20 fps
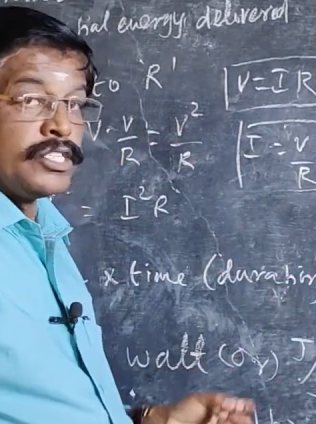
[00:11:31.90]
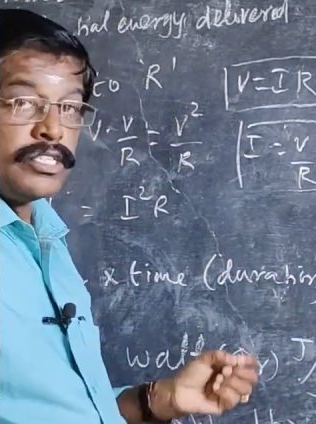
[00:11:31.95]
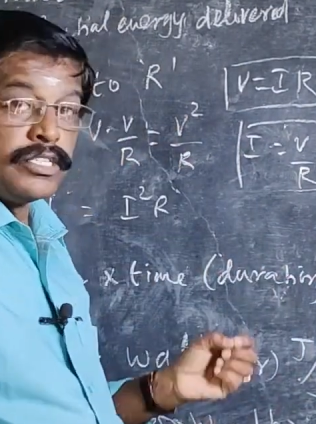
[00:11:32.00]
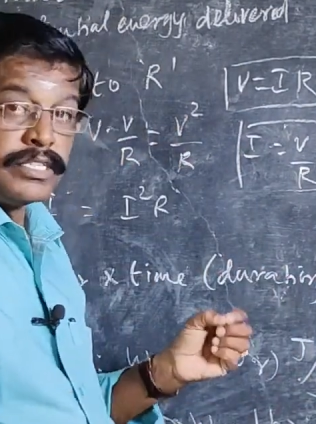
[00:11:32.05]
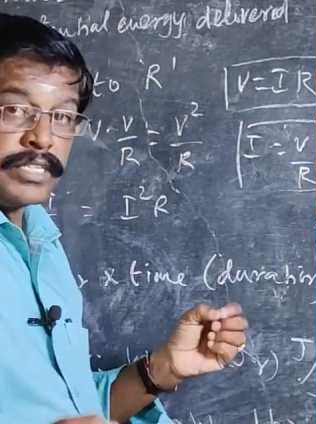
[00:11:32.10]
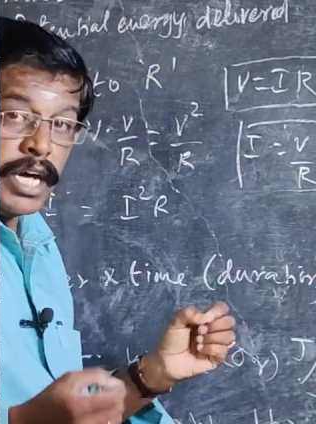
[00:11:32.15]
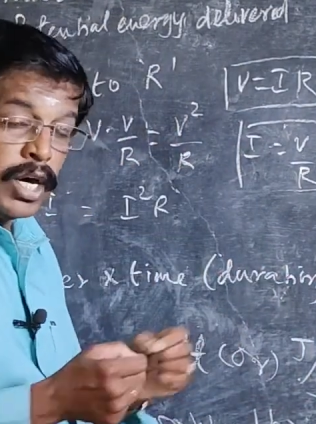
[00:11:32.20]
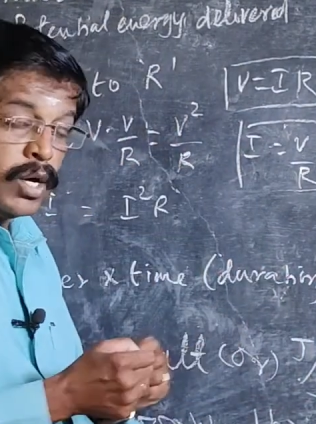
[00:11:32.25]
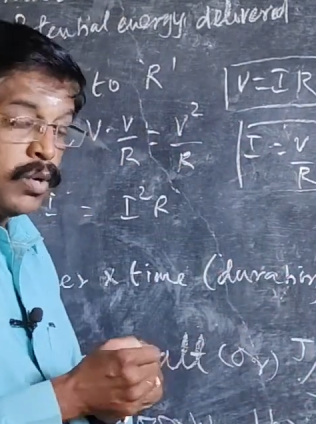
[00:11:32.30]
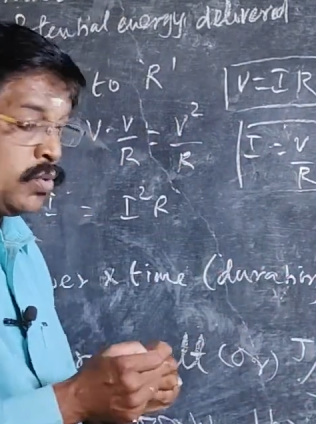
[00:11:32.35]

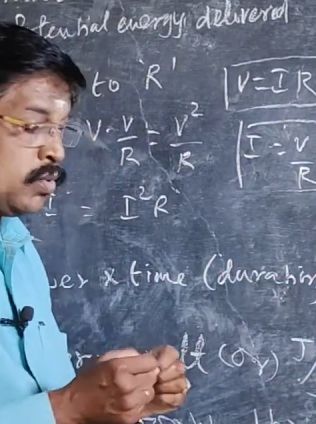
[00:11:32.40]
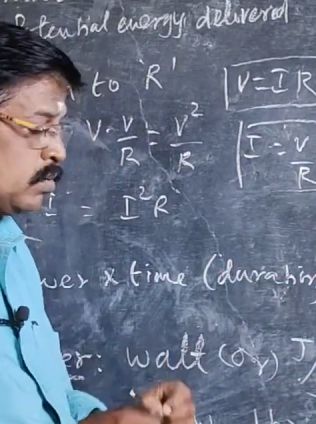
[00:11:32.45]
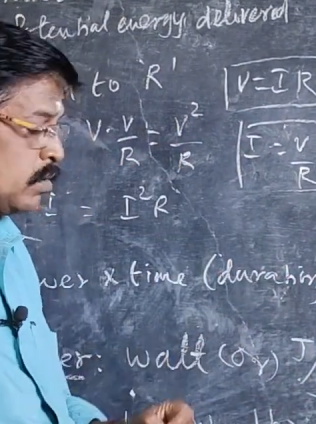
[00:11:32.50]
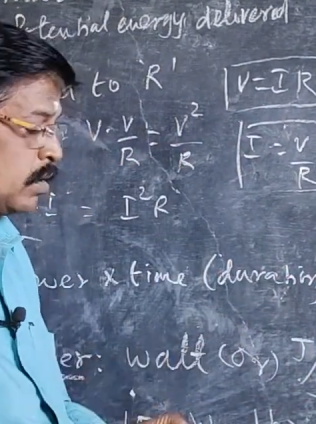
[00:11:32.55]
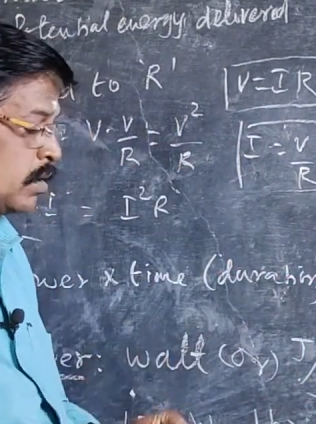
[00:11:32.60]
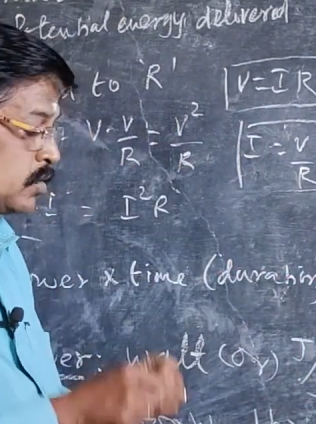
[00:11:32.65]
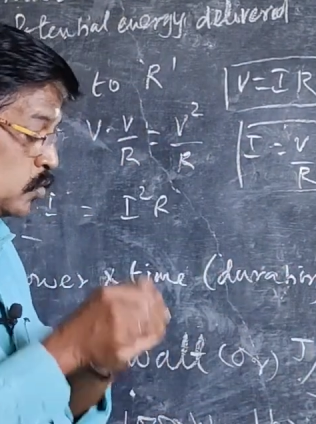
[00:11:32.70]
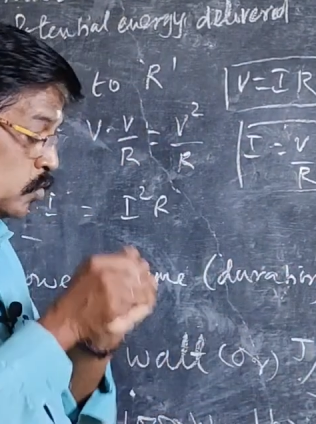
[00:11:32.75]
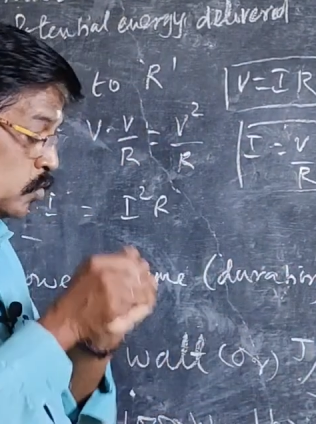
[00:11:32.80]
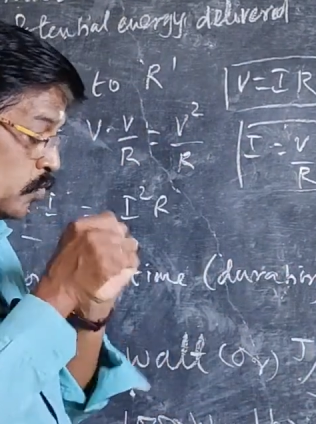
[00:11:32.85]
Now
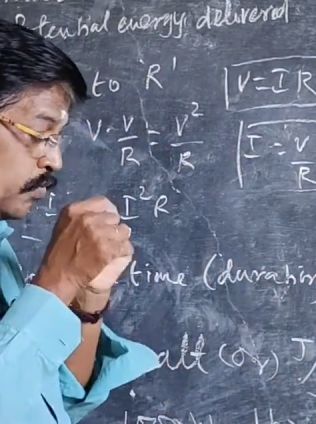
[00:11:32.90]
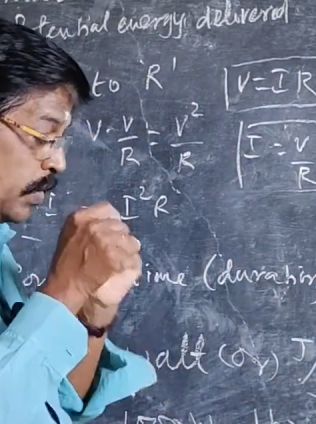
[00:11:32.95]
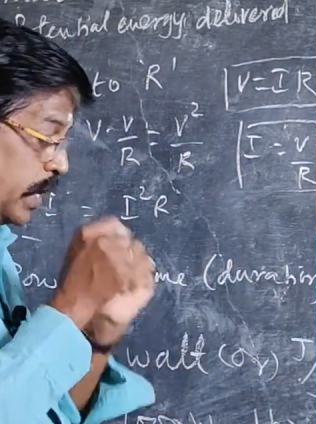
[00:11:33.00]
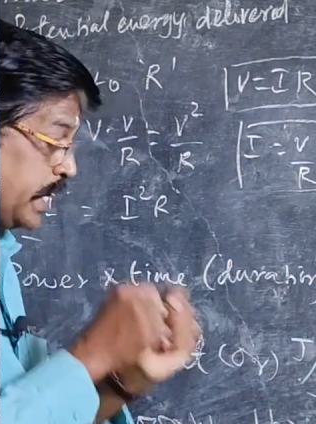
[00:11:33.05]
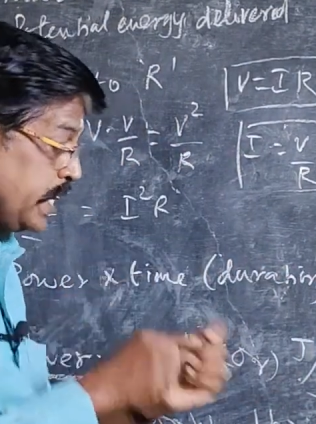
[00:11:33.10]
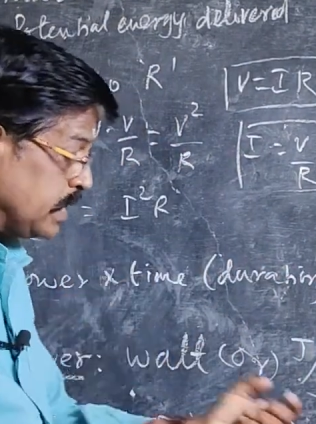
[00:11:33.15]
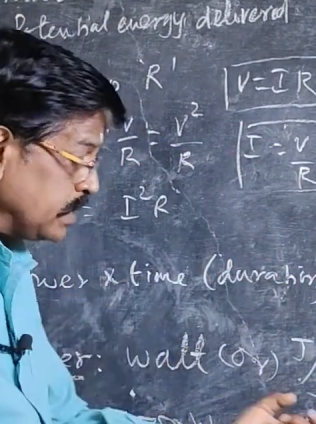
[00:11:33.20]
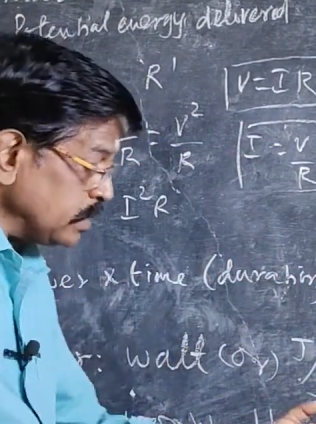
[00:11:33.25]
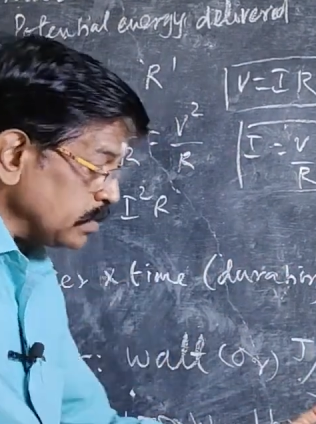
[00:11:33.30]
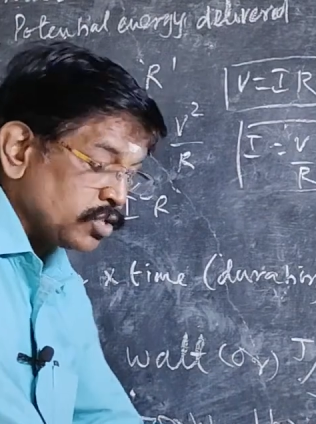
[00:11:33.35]
you
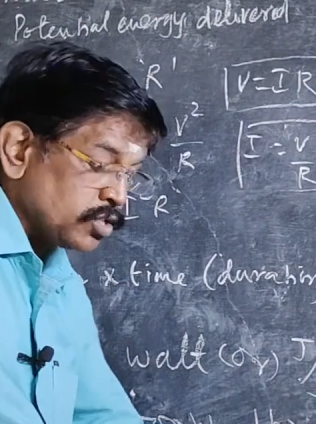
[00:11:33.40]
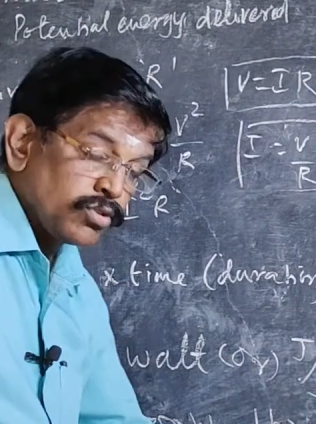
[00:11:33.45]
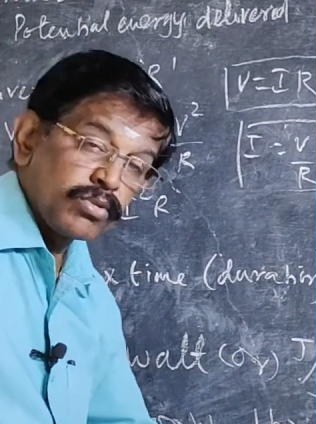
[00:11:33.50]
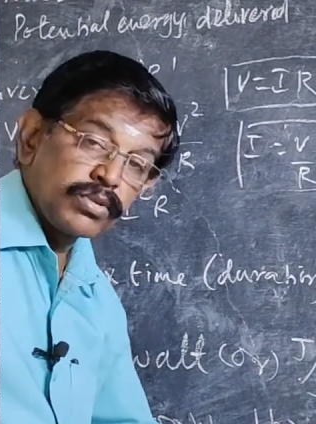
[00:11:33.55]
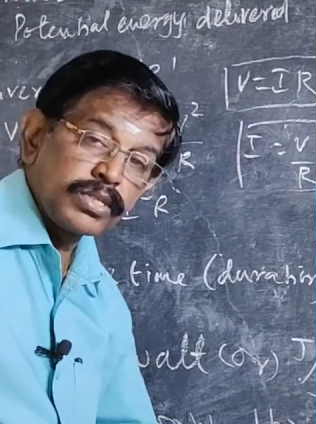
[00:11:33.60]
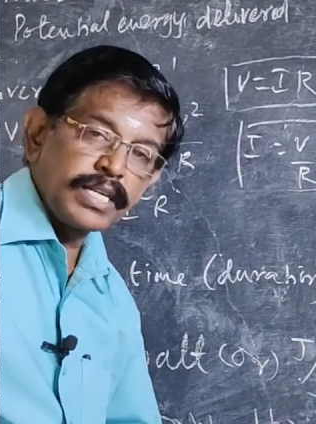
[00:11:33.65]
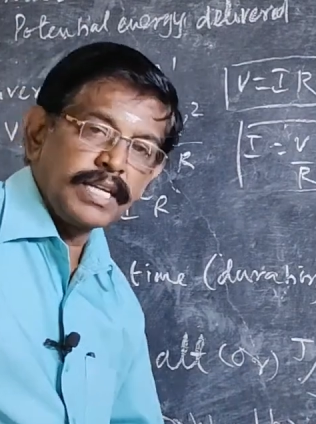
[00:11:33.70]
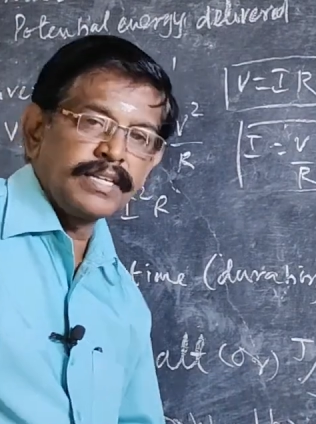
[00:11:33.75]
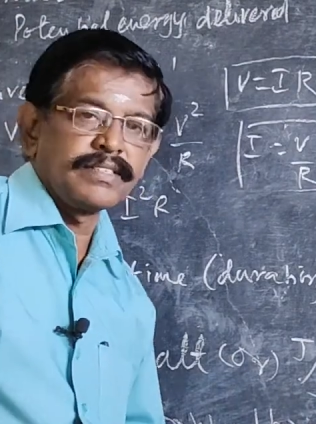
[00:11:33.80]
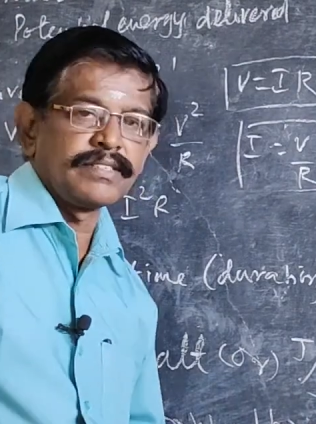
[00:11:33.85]
find the
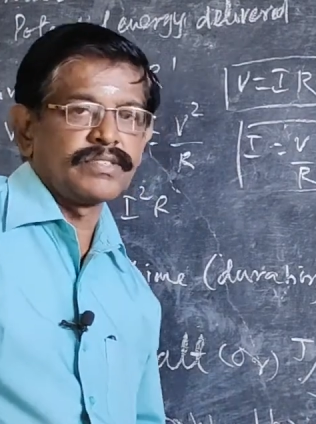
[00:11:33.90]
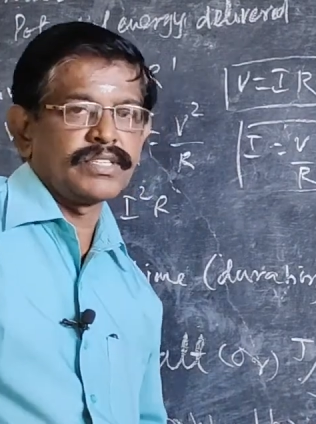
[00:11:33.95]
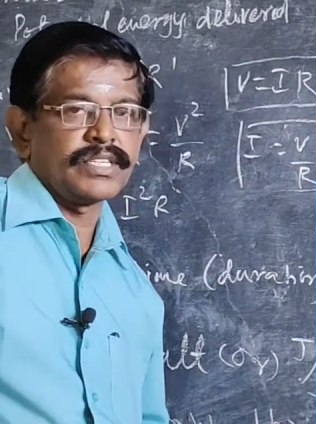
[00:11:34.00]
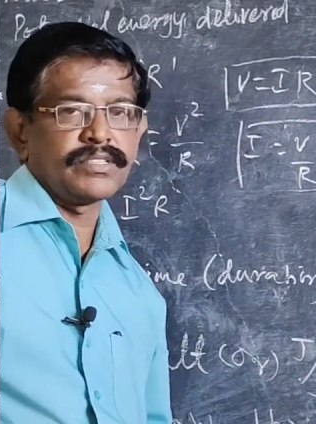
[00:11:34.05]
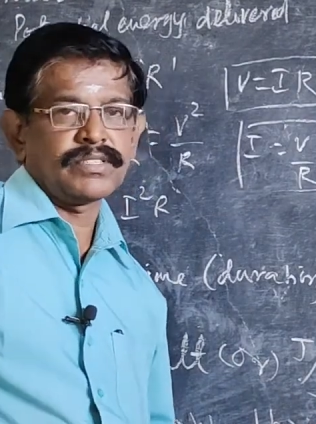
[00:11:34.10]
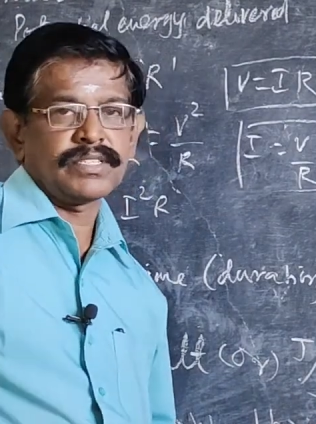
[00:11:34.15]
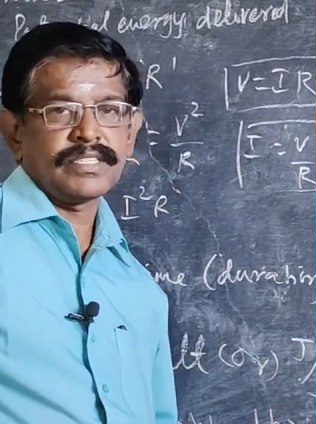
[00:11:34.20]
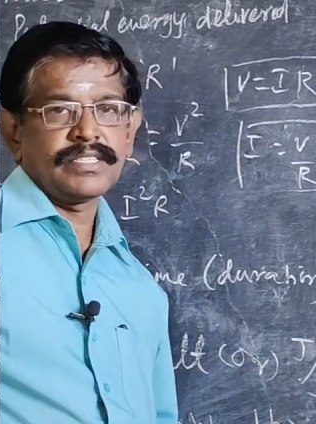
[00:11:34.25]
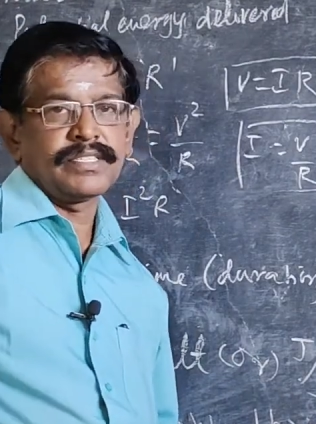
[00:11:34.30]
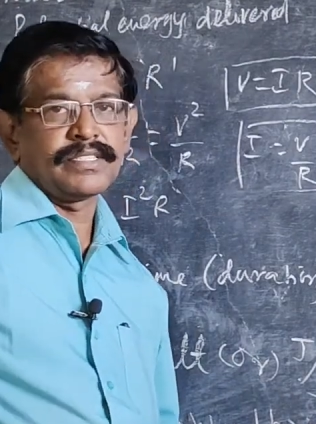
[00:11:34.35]
total
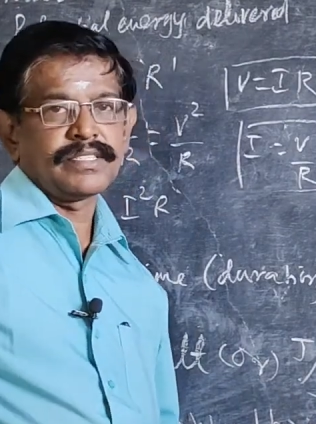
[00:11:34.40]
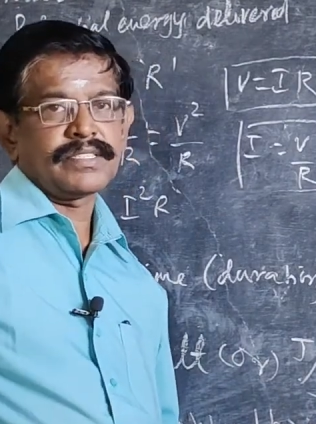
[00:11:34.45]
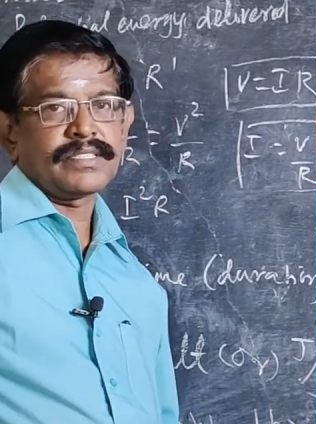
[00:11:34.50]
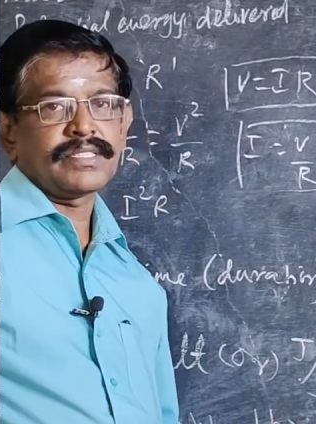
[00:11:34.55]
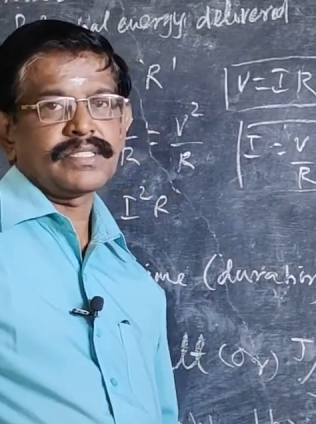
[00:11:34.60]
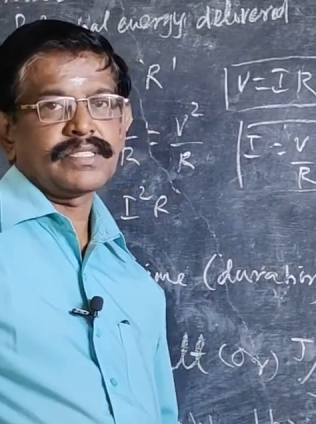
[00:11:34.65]
resistance.